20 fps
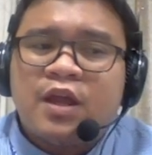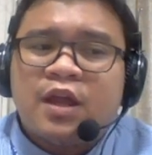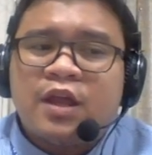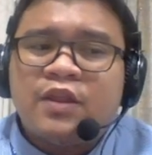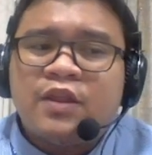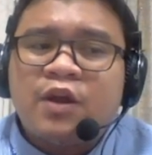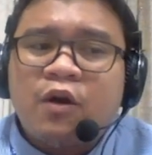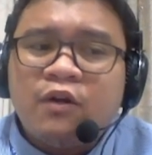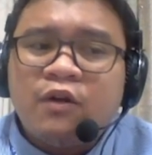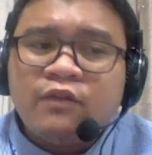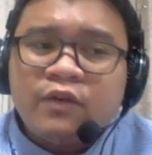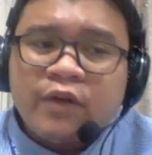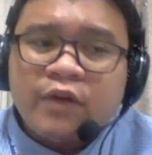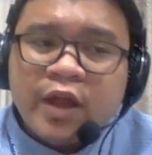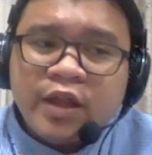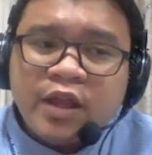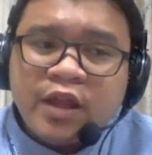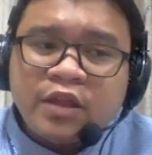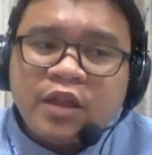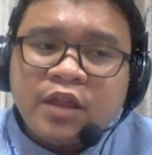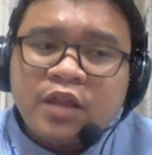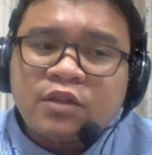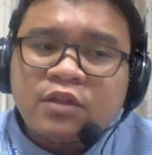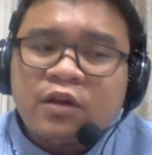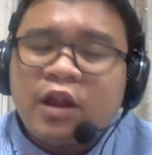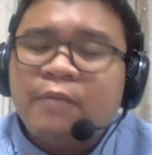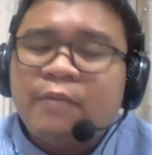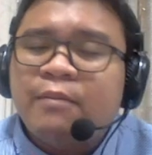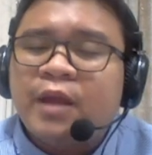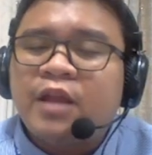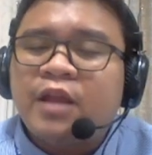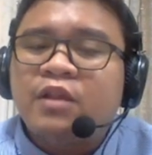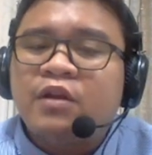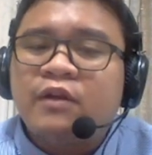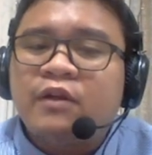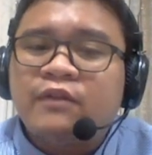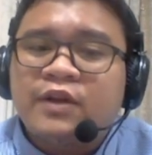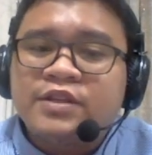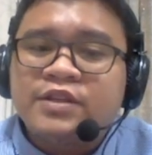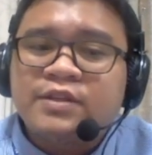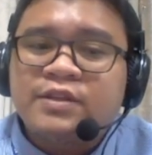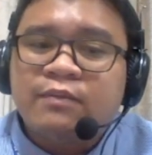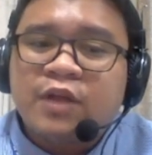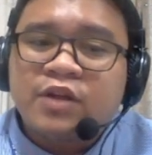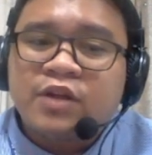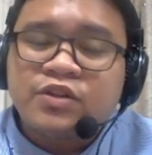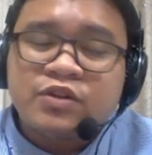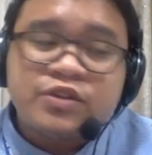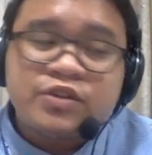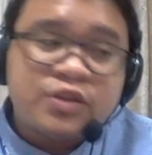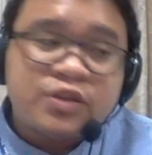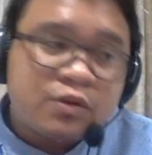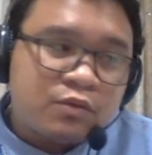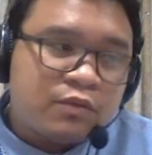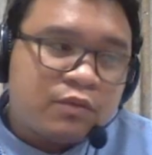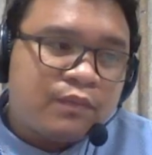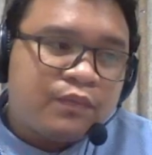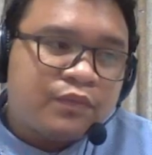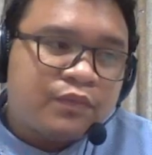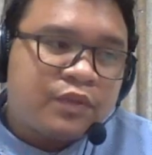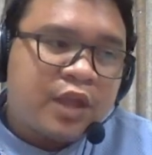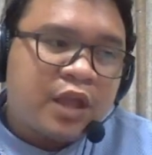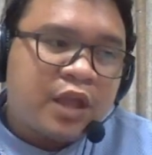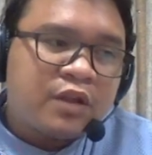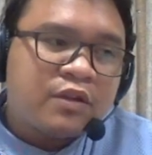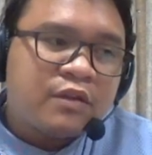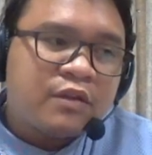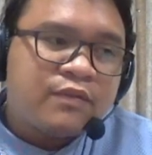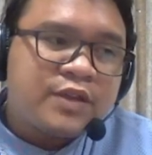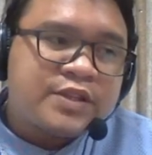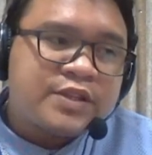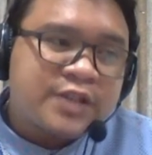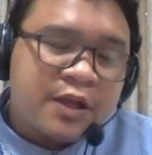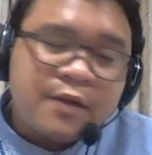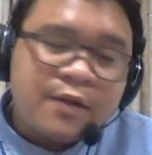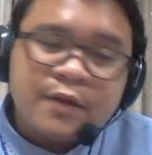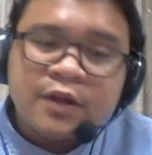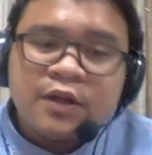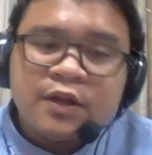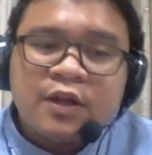In the overriding tectonic plate of a subduction zone. Take note of this, ha?